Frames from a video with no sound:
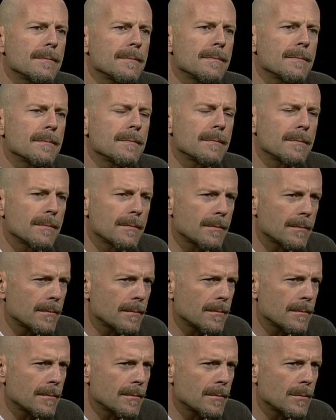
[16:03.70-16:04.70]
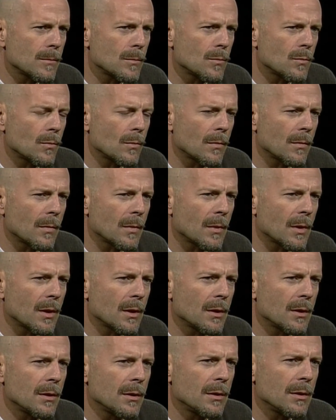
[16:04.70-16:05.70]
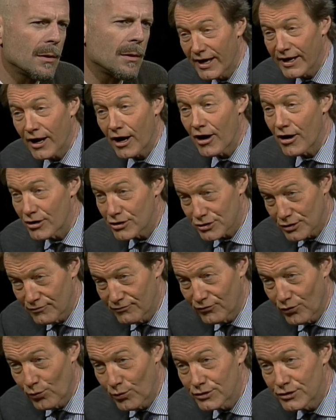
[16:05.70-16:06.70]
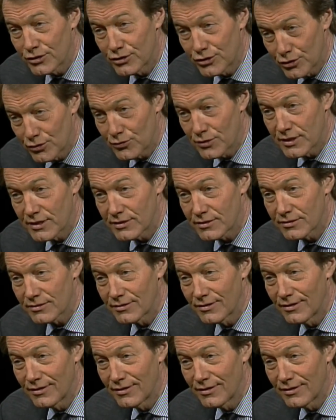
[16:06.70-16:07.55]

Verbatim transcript: were, they had gone to see someone like Harrison Ford to do this.